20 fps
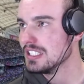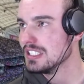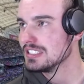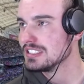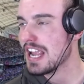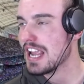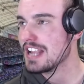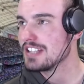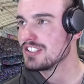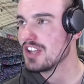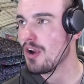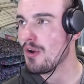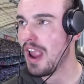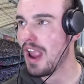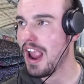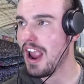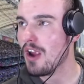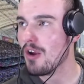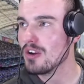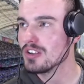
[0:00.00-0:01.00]
Tito
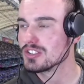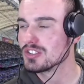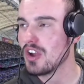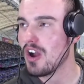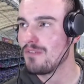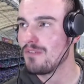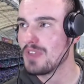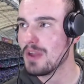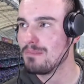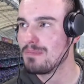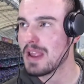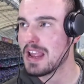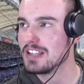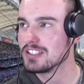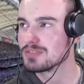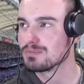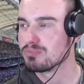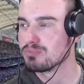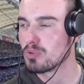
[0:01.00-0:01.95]
Harris off the bench.